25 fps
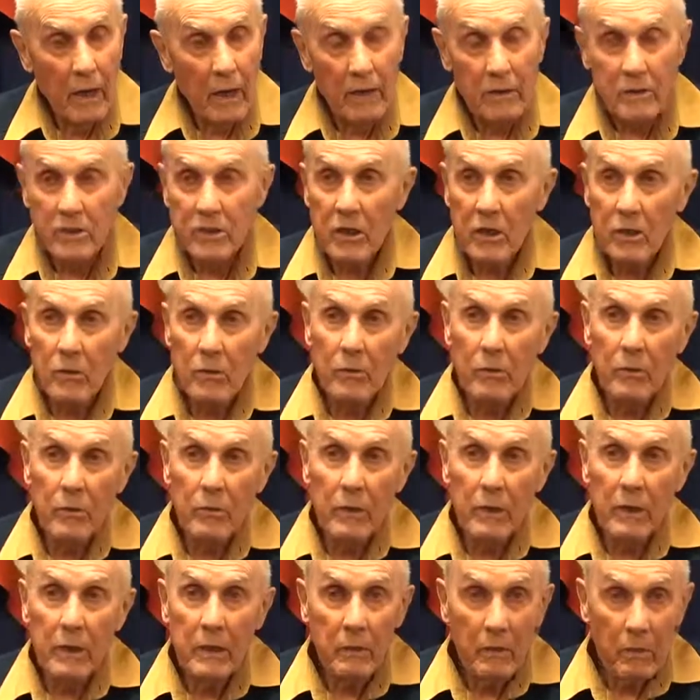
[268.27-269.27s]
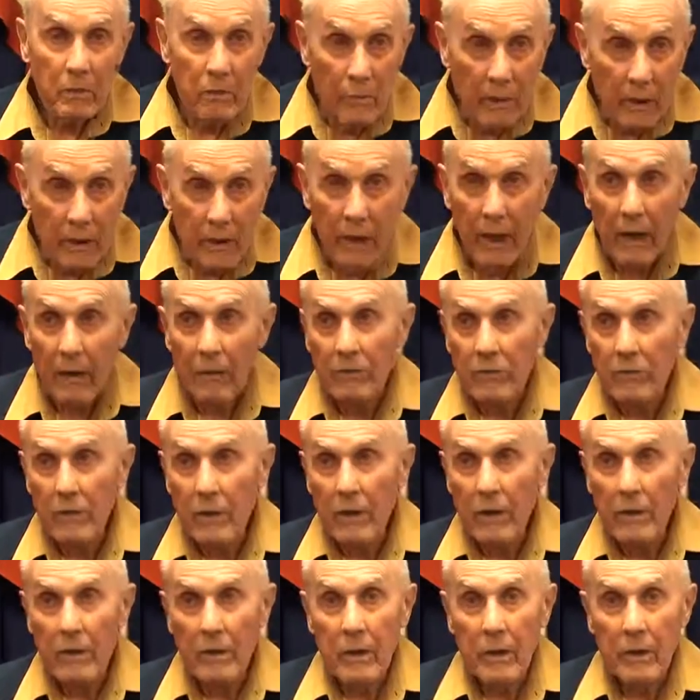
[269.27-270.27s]
And so we went out
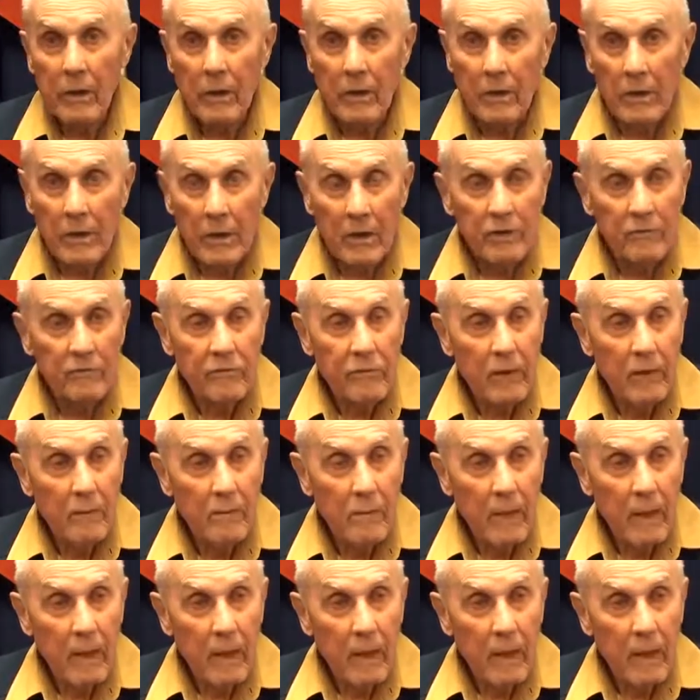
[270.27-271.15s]
there and lived,